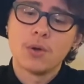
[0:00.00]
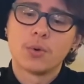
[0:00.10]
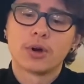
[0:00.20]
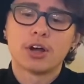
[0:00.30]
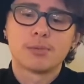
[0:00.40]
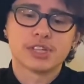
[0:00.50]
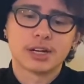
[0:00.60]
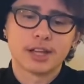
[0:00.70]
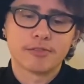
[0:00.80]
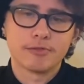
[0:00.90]
or it comes out
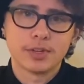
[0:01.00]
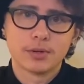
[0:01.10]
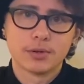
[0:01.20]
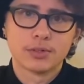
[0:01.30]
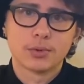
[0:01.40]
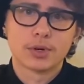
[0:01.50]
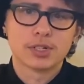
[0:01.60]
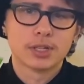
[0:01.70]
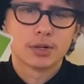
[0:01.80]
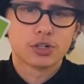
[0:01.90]
of left field, or it's
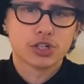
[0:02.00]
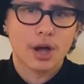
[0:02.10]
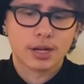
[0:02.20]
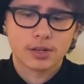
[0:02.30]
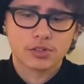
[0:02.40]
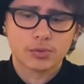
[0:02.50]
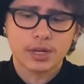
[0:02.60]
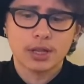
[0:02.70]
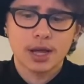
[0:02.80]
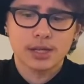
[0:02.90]
a little shocking to
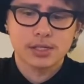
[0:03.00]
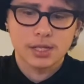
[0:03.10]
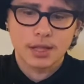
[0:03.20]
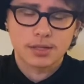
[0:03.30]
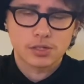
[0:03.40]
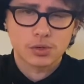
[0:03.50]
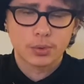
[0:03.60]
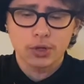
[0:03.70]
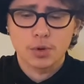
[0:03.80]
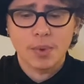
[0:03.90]
realize that this is
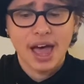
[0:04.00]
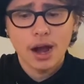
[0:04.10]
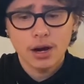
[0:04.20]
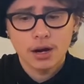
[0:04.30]
holding you back,